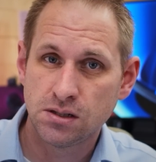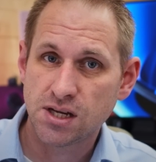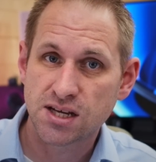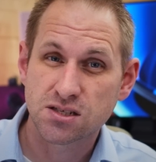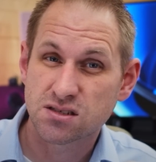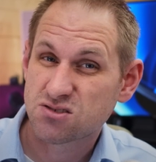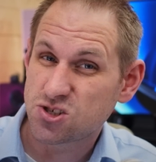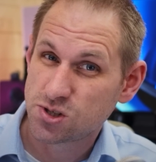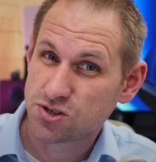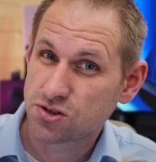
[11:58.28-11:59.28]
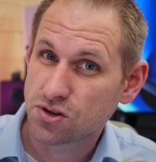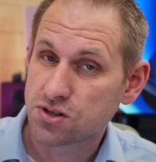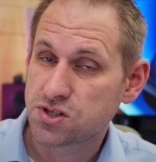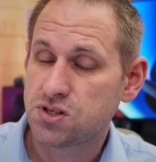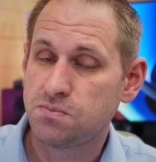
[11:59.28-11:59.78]
Yes,
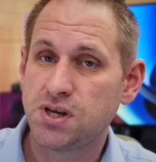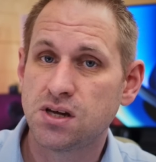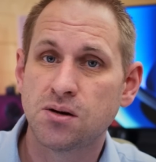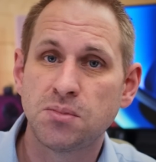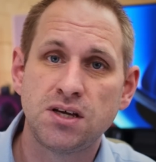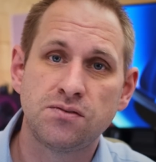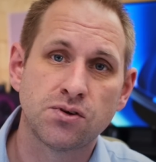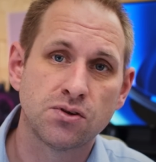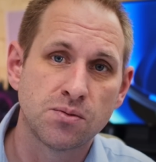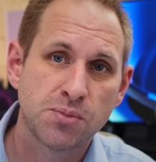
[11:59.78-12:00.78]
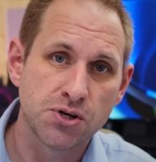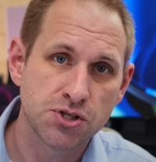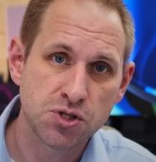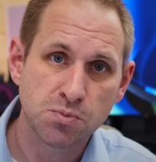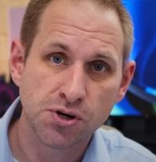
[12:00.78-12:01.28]
$200 is a big uplift on the
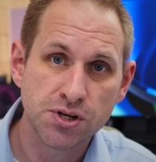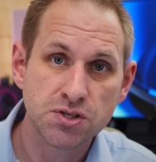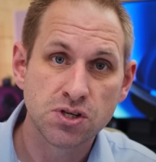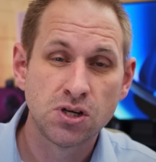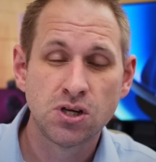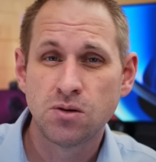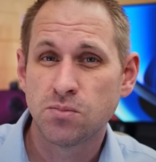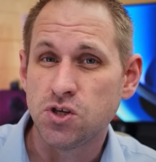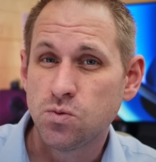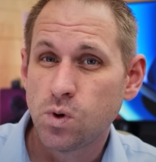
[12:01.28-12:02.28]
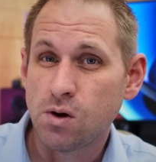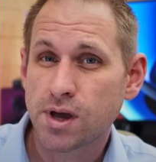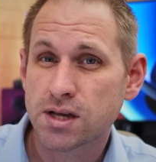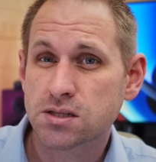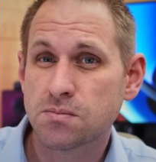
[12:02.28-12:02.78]
purchase price, but you will
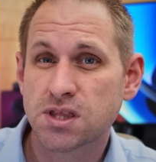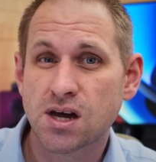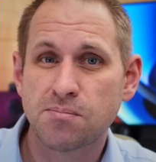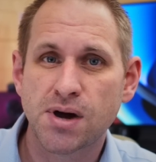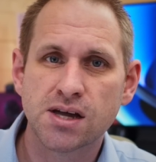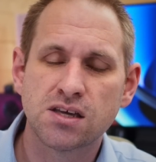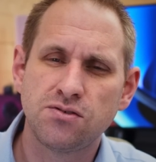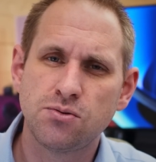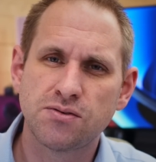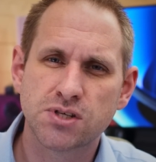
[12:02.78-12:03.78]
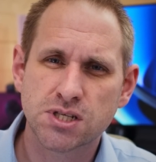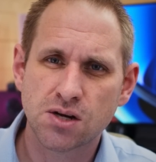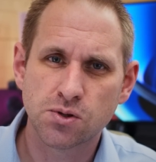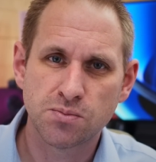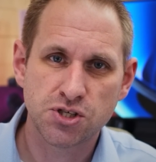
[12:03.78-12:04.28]
get some of that back if you ever
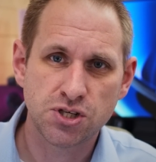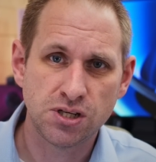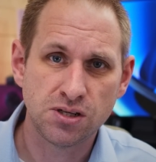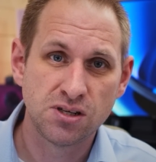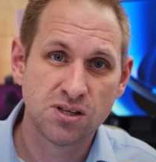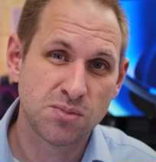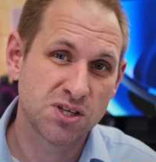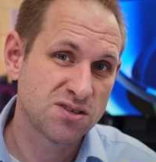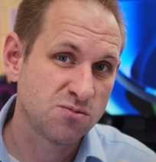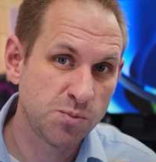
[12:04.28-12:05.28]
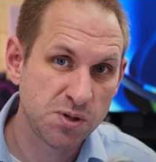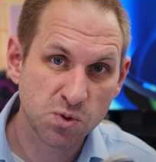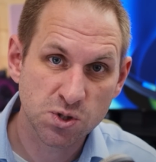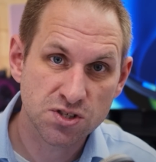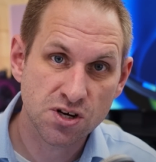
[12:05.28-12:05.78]
sell the machine, because it will be
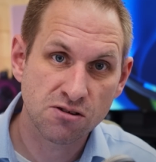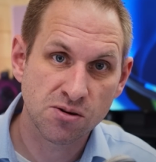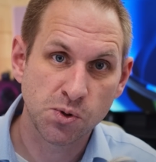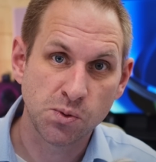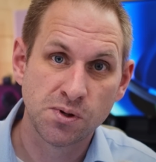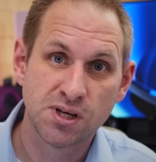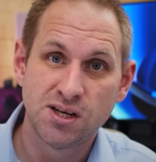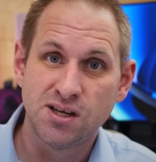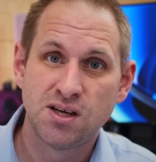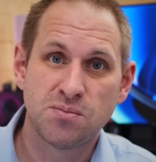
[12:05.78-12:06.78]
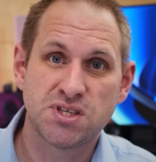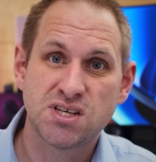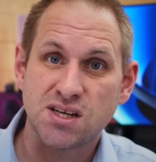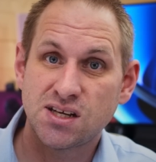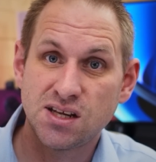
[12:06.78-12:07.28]
more desirable,
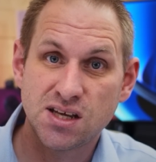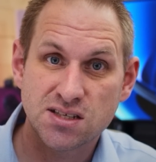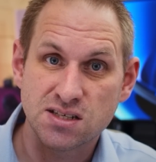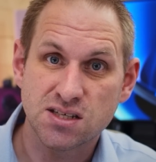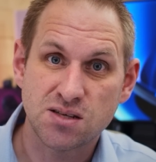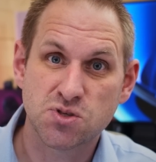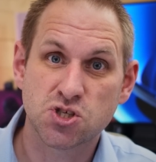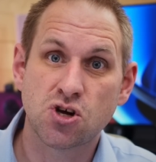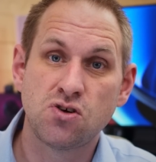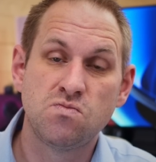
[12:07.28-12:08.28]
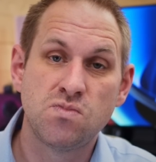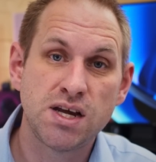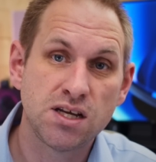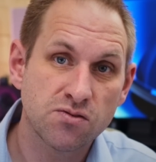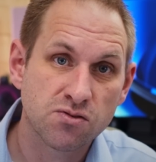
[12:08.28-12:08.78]
particularly as it seems so
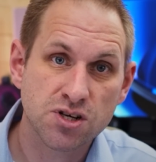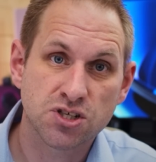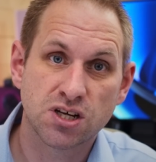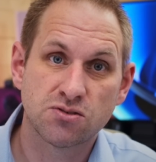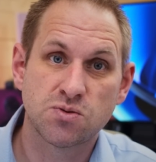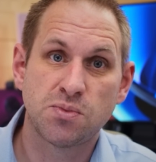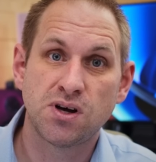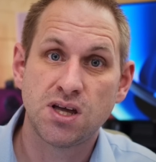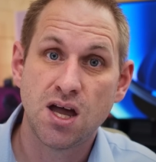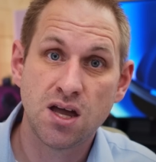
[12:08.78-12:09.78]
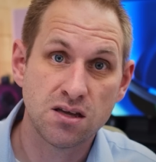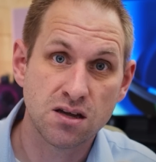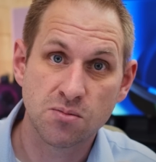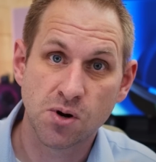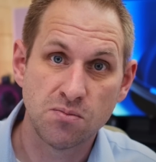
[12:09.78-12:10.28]
many have rushed out to buy
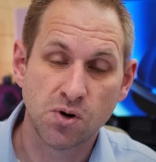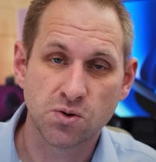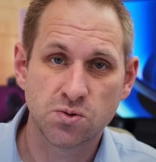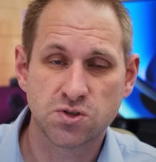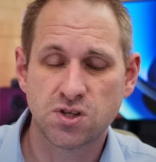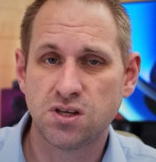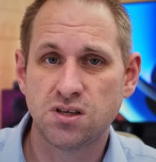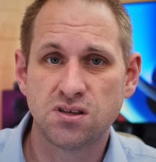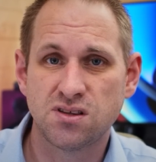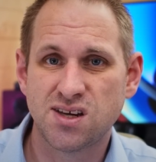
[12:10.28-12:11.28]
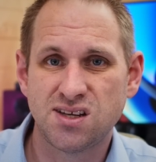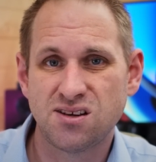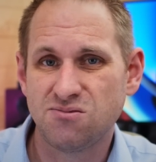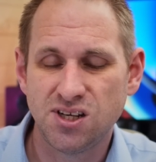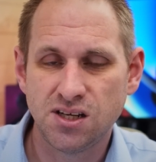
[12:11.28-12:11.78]
8GB models thinking that they
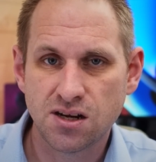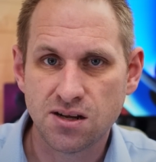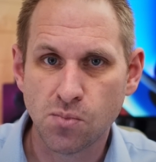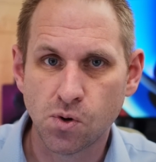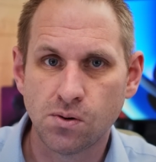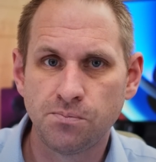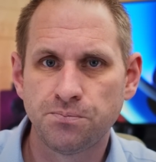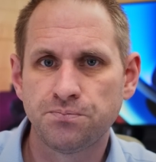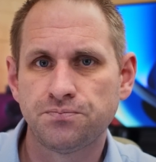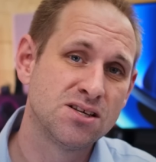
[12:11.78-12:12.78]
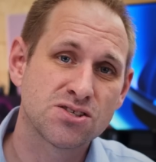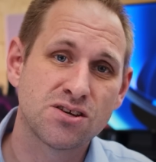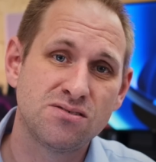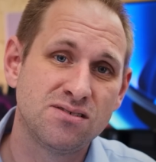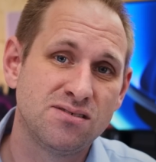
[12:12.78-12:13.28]
don't need any more.
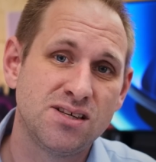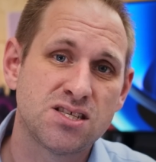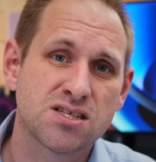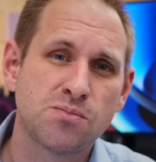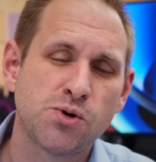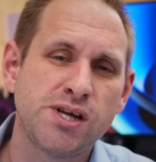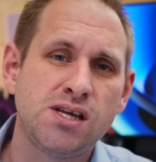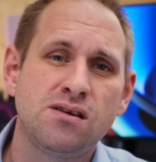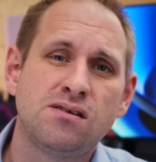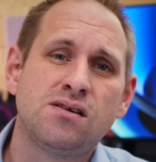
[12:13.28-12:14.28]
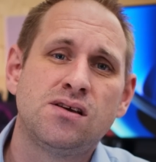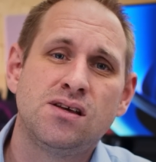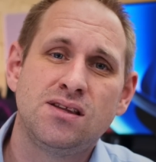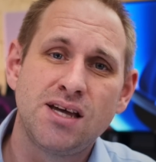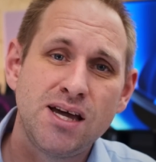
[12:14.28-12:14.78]
So, in summary,
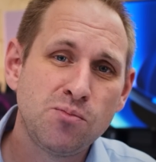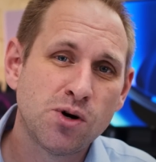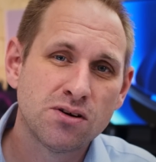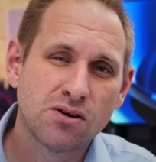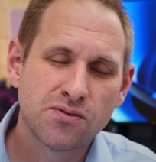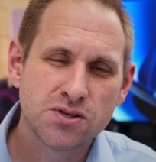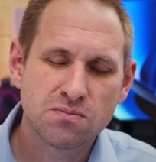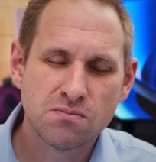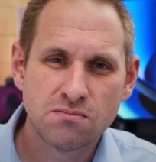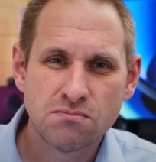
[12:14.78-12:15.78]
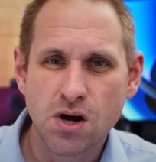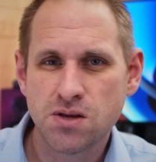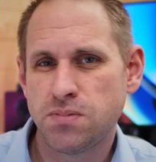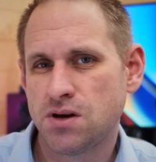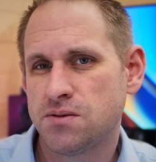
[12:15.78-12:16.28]
the M1 offers
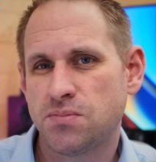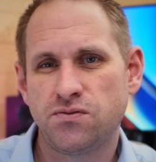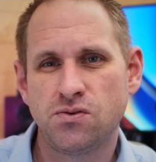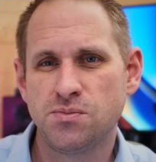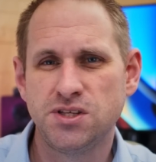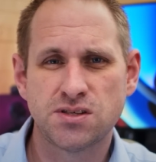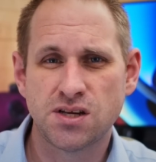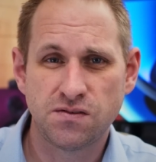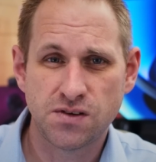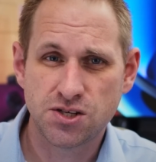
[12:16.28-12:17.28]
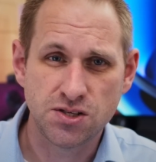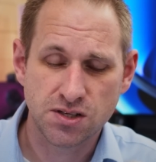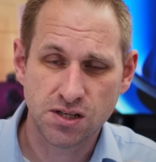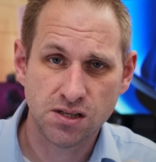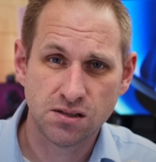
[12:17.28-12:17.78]
mind-blowing performance and
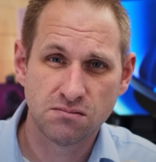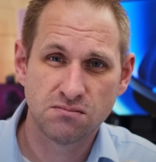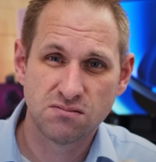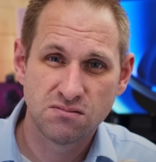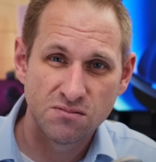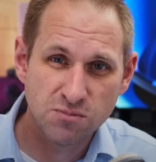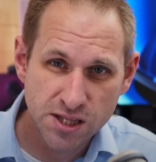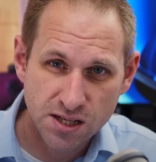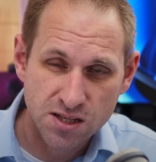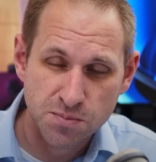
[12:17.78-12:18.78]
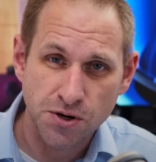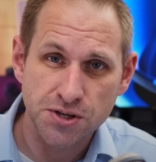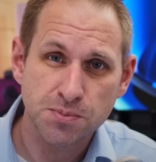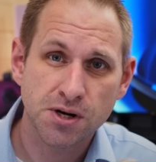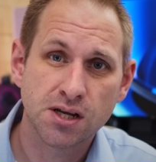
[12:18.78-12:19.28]
efficiency within its
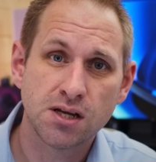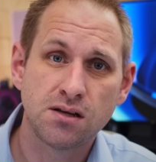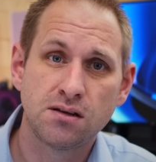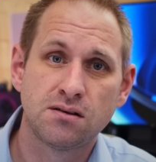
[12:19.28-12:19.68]
price bracket.